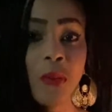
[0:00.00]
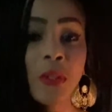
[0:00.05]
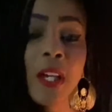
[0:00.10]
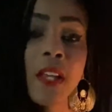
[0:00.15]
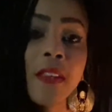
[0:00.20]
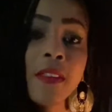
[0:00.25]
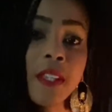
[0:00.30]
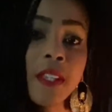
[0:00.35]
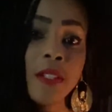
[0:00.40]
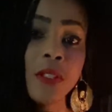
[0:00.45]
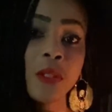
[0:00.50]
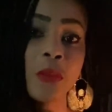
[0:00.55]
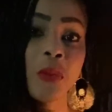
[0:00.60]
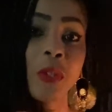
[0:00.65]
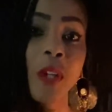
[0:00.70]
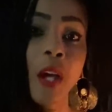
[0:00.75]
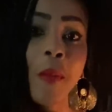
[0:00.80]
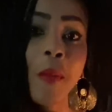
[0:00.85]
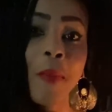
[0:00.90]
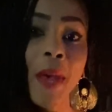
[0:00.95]
and then you will
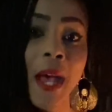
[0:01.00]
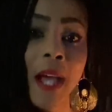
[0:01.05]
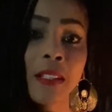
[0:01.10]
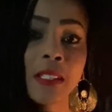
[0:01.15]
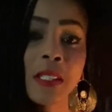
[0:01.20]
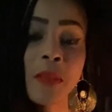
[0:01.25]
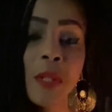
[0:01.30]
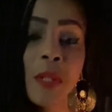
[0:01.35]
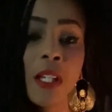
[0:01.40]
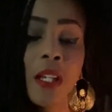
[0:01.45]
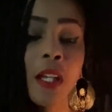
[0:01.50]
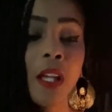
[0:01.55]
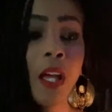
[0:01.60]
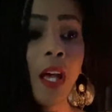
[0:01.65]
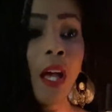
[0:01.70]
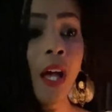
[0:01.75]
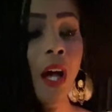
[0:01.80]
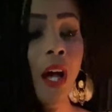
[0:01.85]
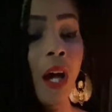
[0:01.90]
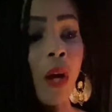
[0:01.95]
come back to me.
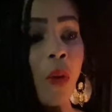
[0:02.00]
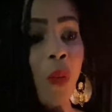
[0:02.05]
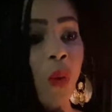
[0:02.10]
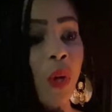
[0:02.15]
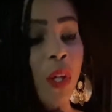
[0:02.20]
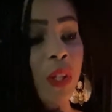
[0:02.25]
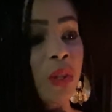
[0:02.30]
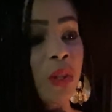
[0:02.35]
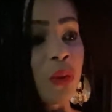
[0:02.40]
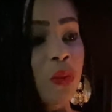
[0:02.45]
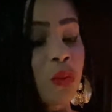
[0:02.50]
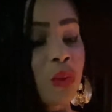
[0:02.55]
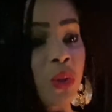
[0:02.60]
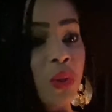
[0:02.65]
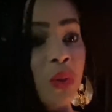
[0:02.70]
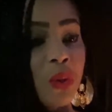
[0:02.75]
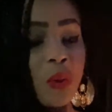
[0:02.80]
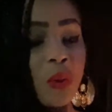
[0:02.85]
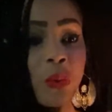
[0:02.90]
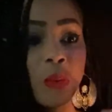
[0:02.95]
I want you
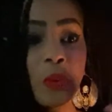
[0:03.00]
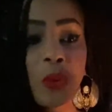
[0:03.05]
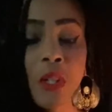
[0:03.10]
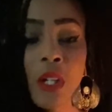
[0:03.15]
to